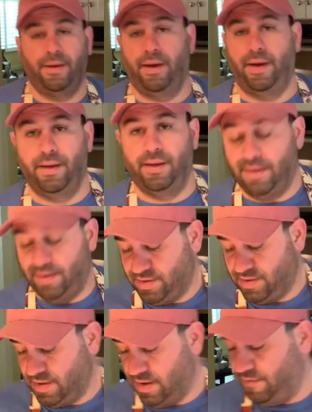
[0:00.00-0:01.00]
any of that
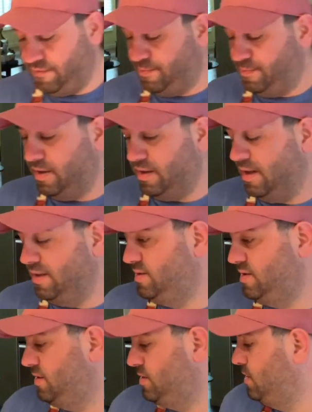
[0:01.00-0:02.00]
stuff, but I
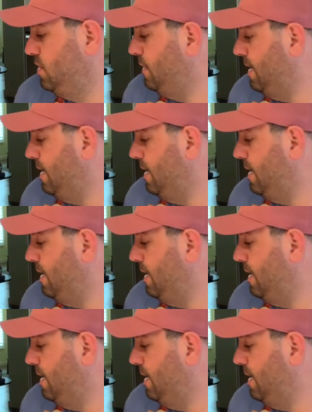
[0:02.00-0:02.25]
did go